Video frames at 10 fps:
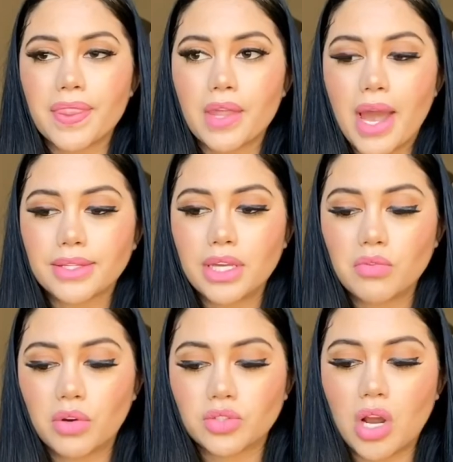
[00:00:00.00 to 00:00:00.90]
I
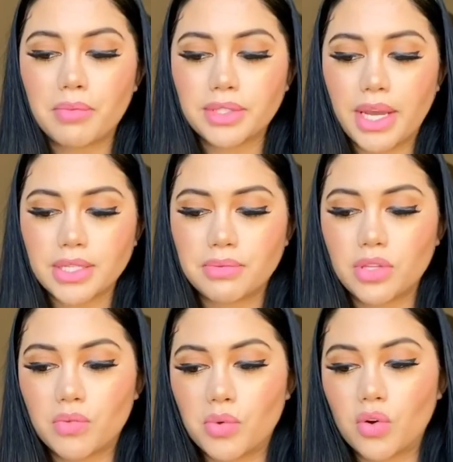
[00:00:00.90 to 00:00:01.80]
think what traumatized me
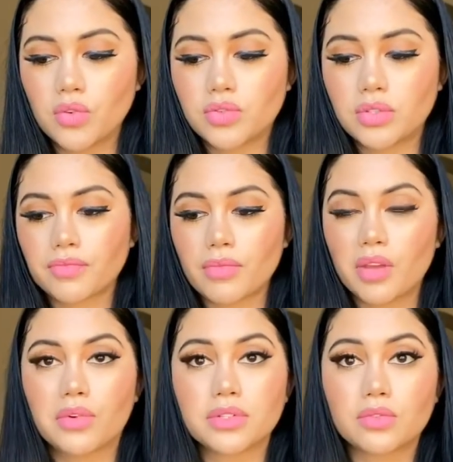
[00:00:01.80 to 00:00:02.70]
the most
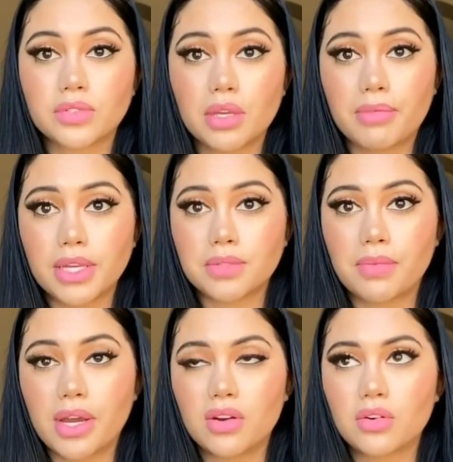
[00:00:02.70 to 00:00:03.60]
was losing my
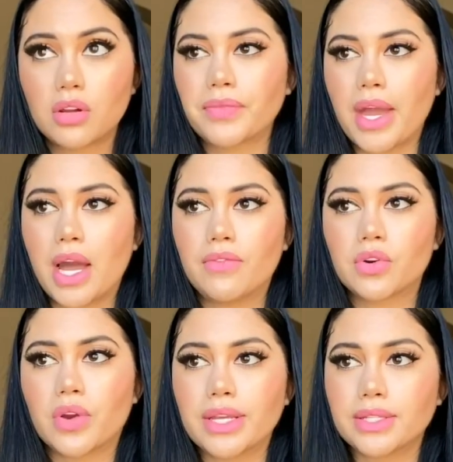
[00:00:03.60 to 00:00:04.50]
smile. I have
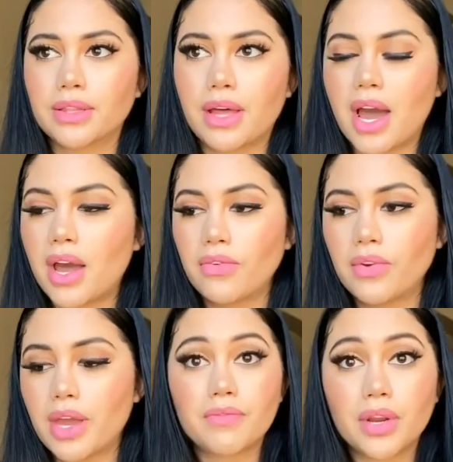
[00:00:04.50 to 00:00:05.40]
a crazy laugh.
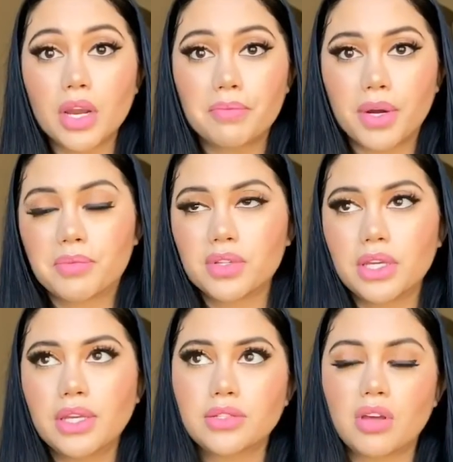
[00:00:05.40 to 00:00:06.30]
I'm very
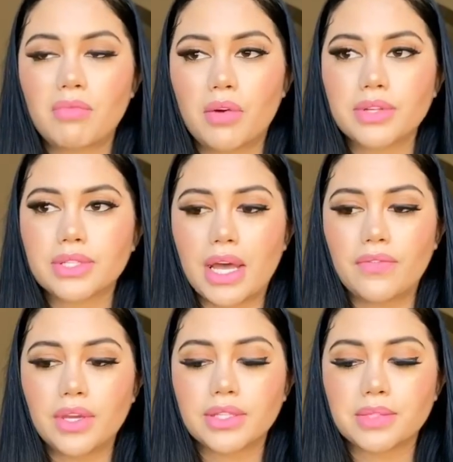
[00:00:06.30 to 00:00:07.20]
bubbly, so I'm always
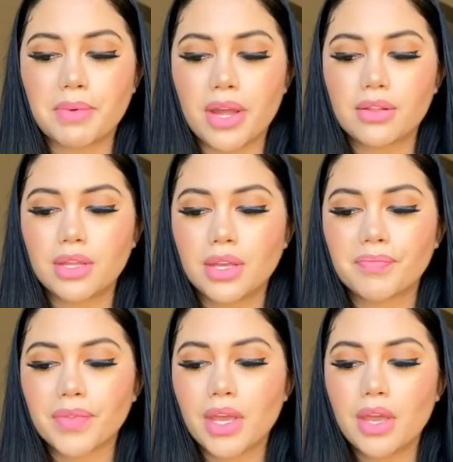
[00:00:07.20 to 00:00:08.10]
laughing and smiling.
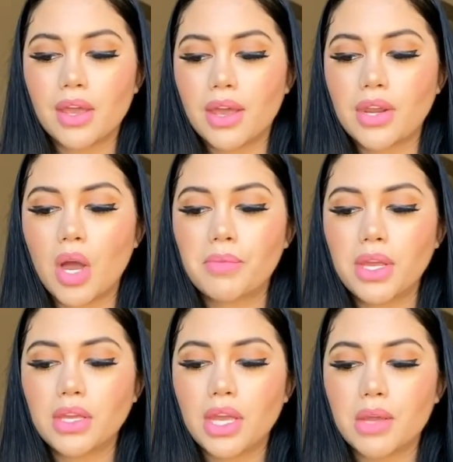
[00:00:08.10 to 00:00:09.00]
And not
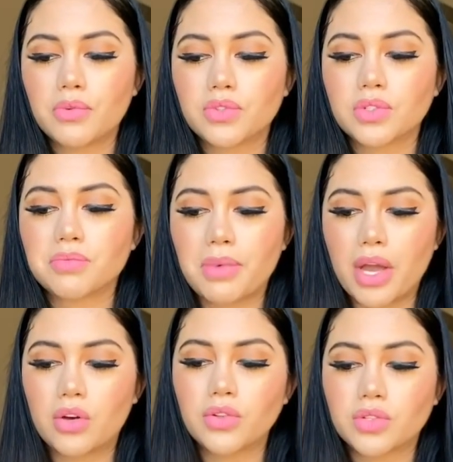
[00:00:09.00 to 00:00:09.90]
being able to
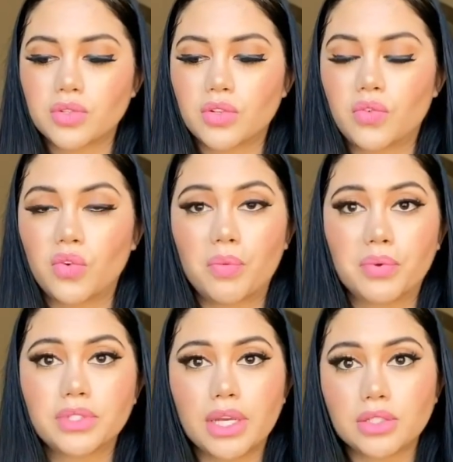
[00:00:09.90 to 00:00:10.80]
smile to the full
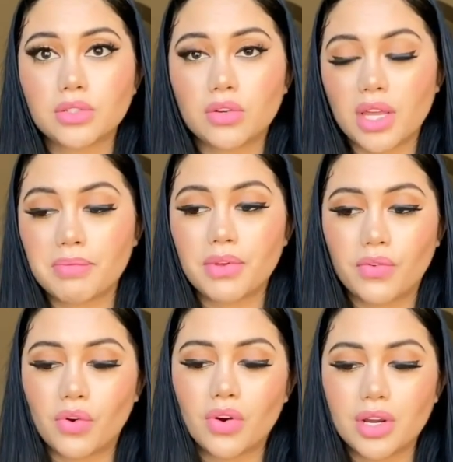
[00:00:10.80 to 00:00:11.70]
potential like
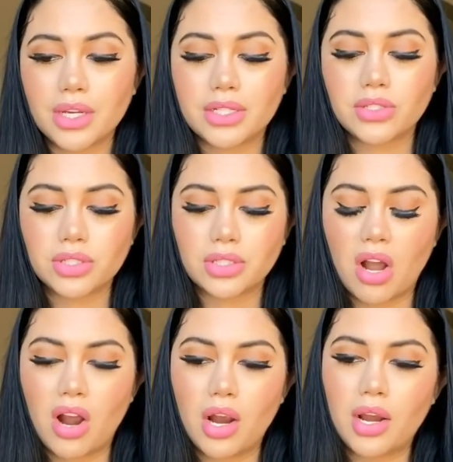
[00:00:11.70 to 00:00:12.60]
before is just
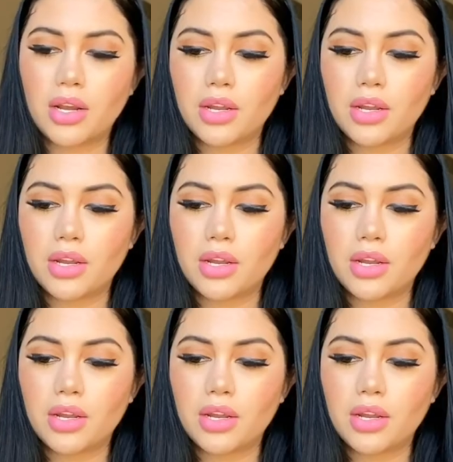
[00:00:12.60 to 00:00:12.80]
hard.